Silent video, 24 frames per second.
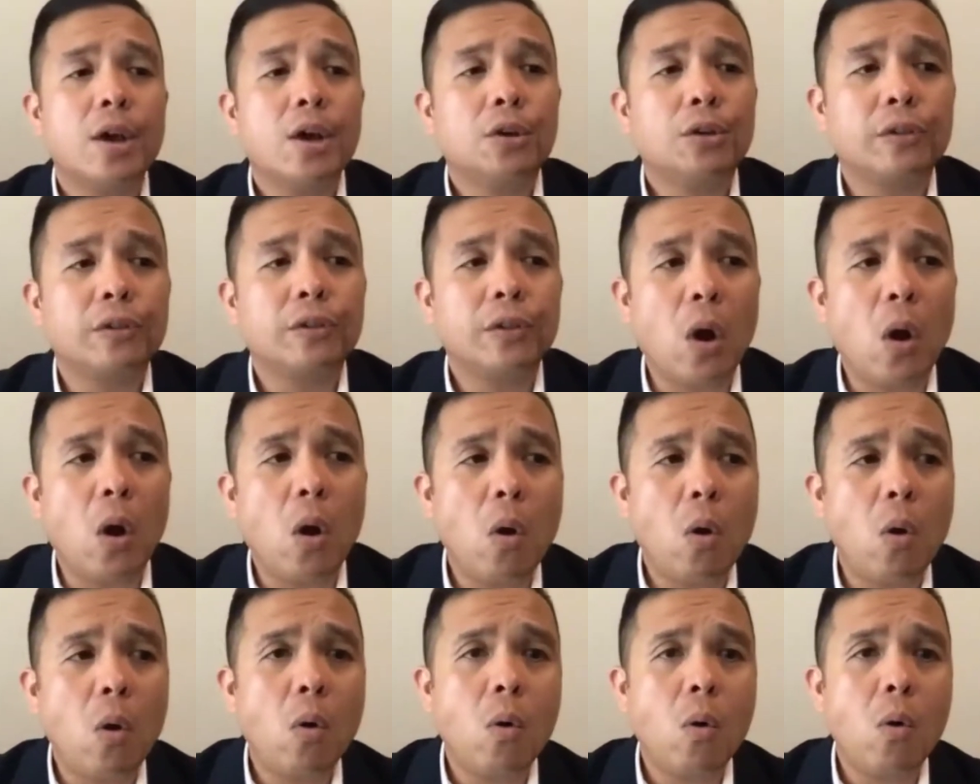
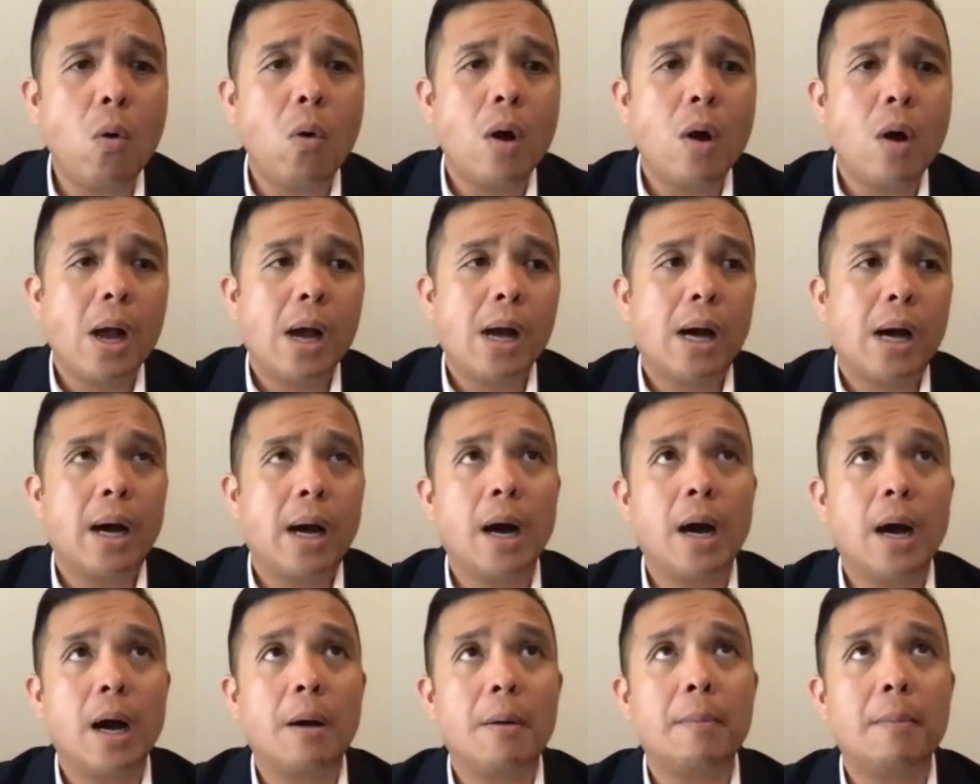So
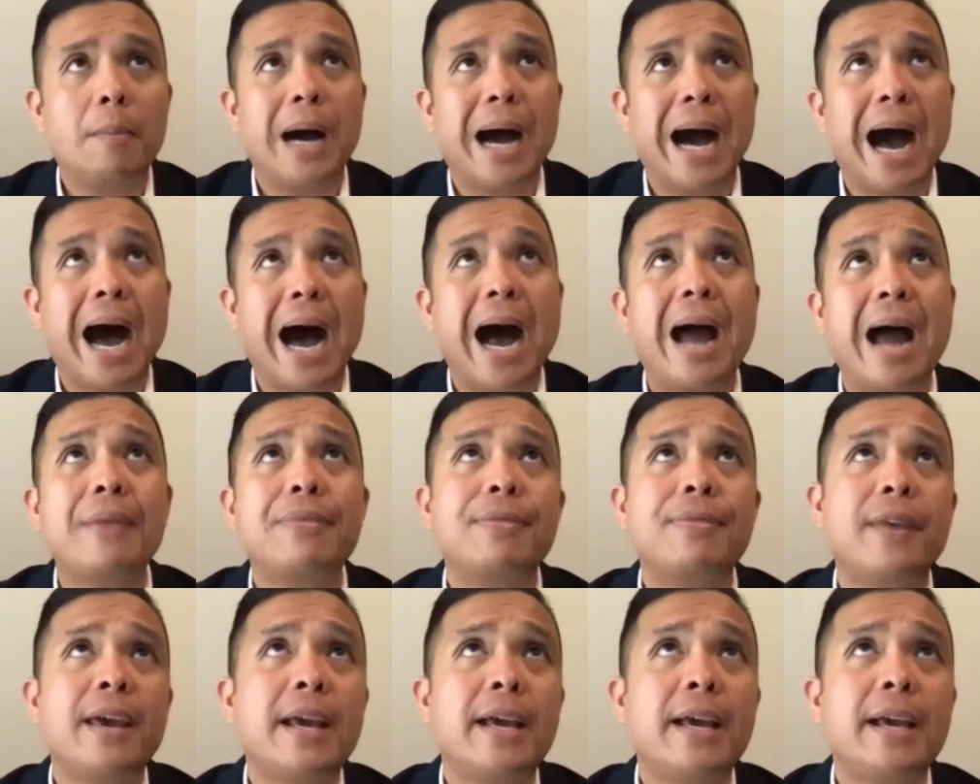
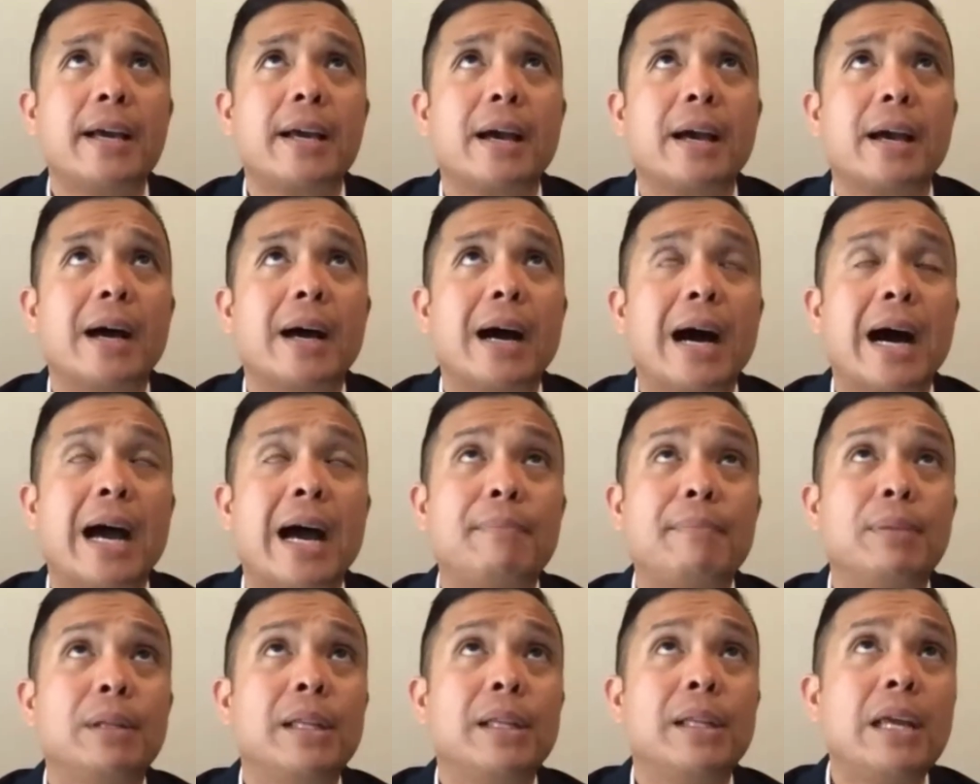I
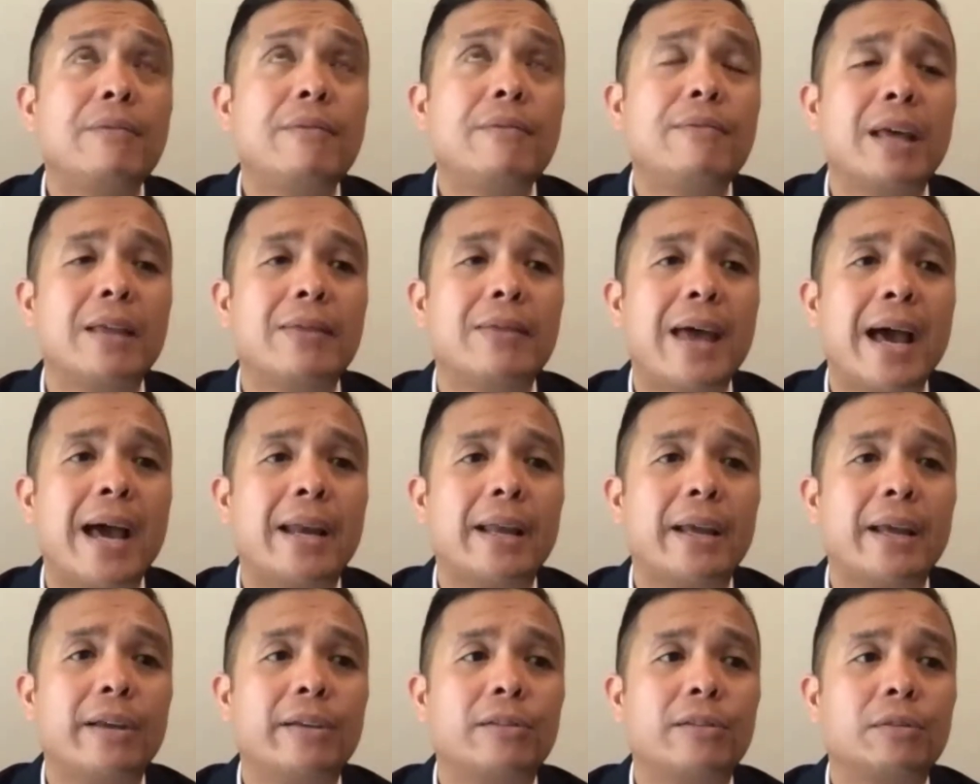believe
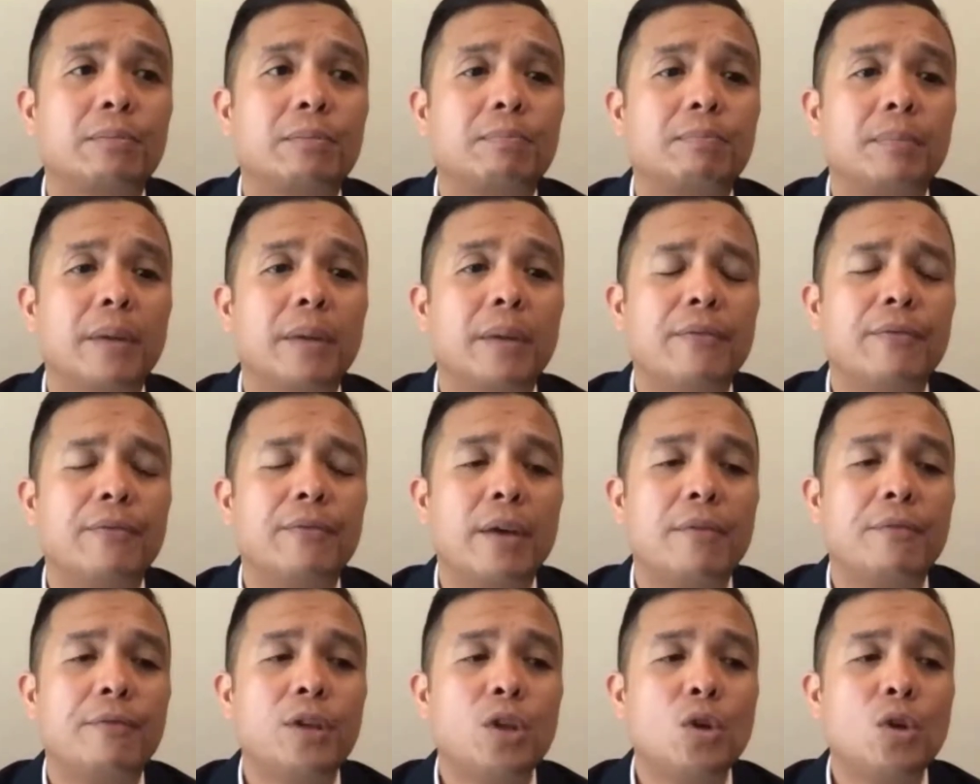that is
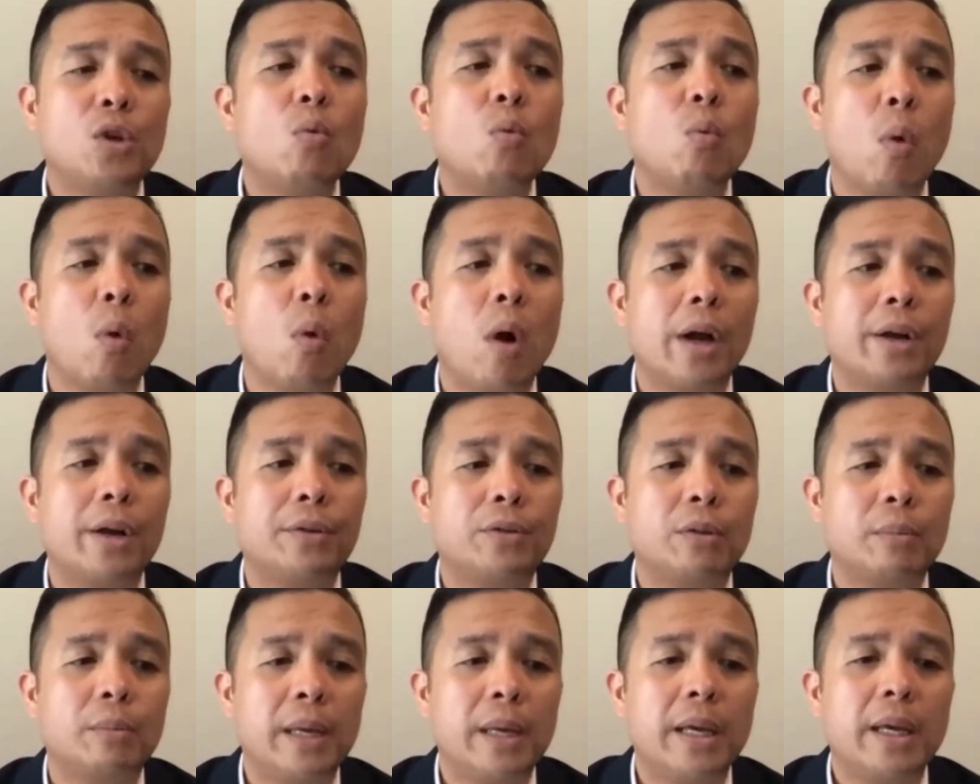if you want
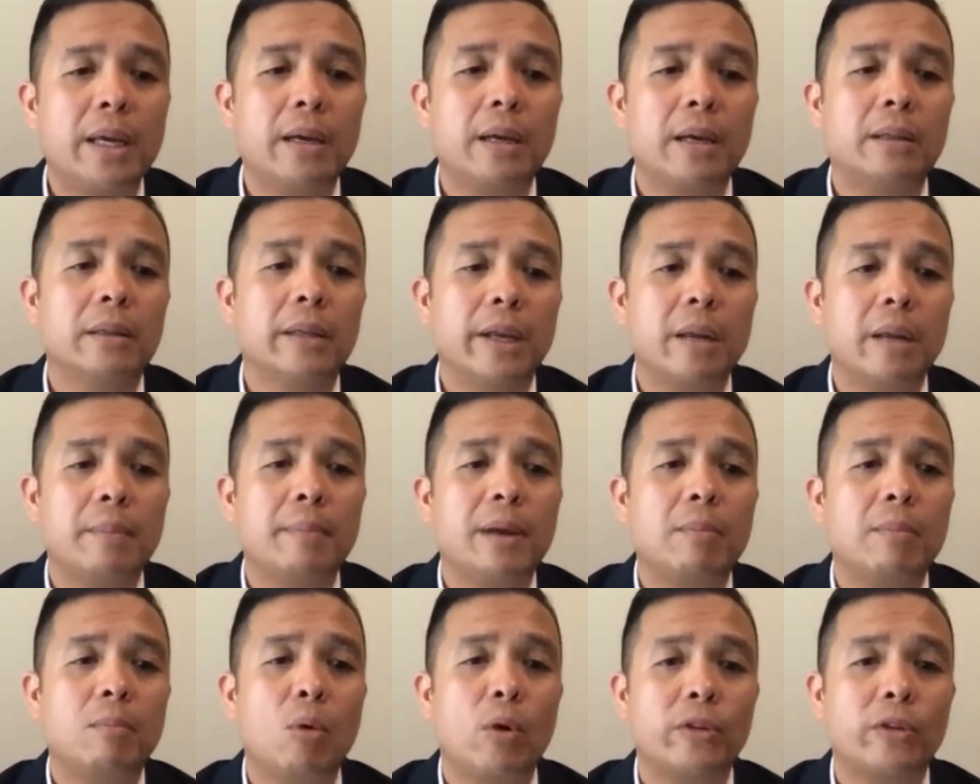to be a little
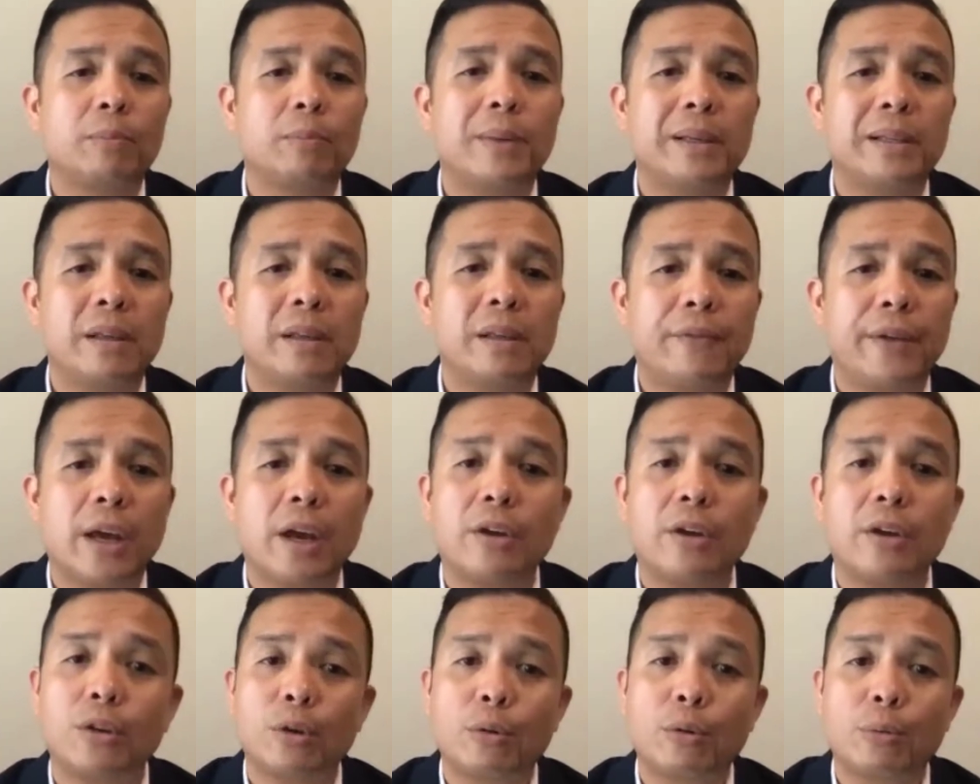bit more specific
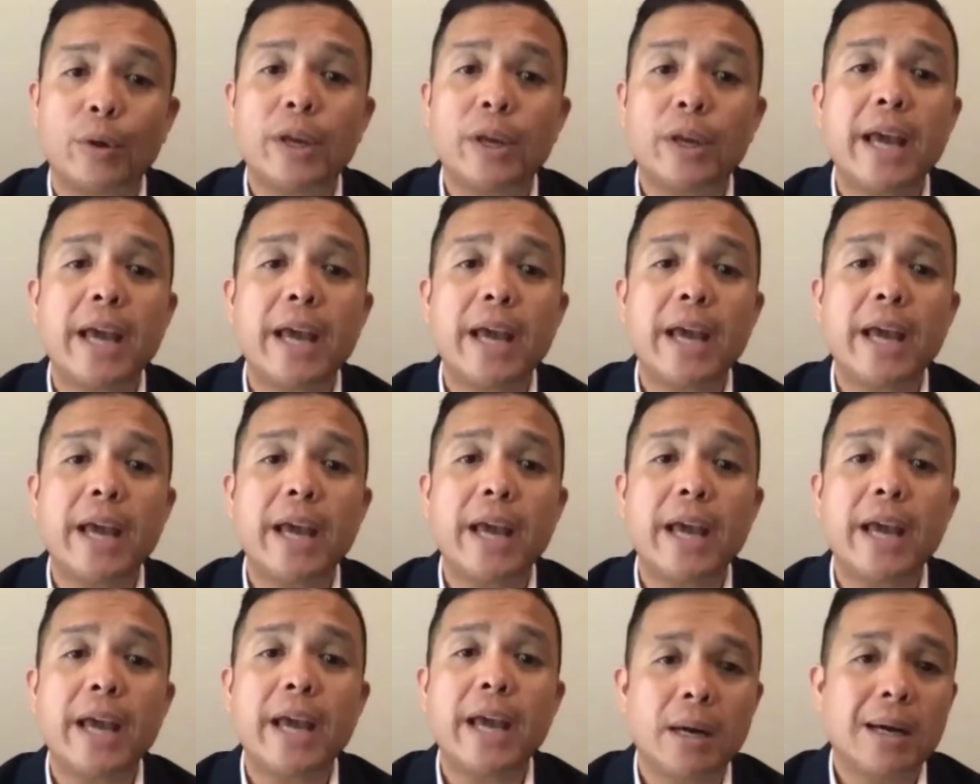on
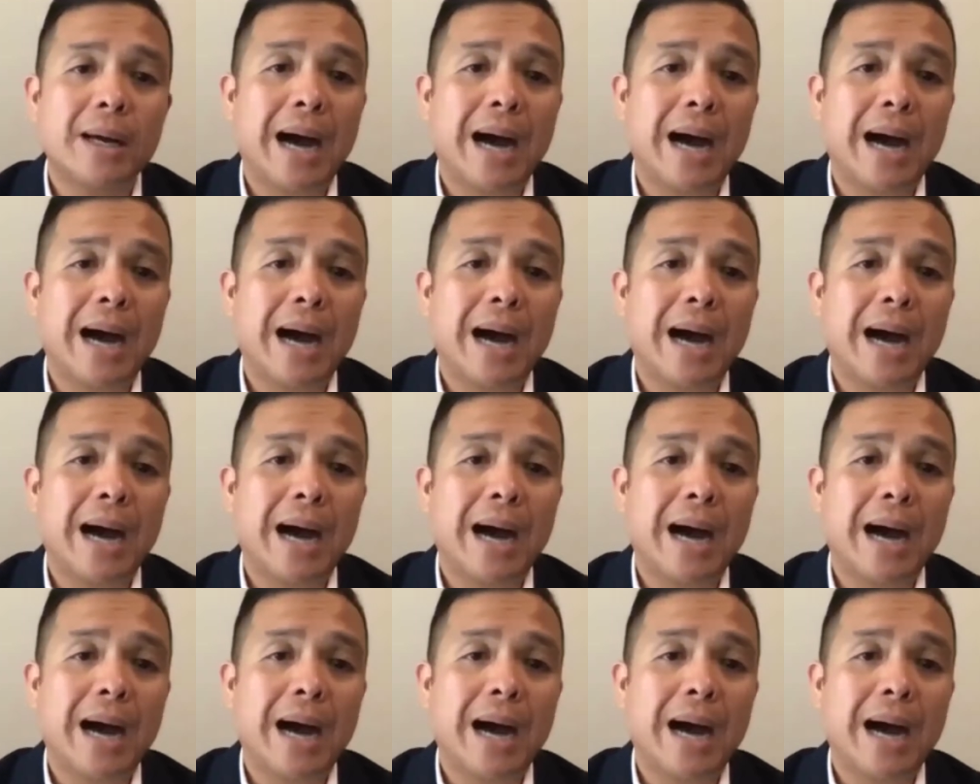rehab,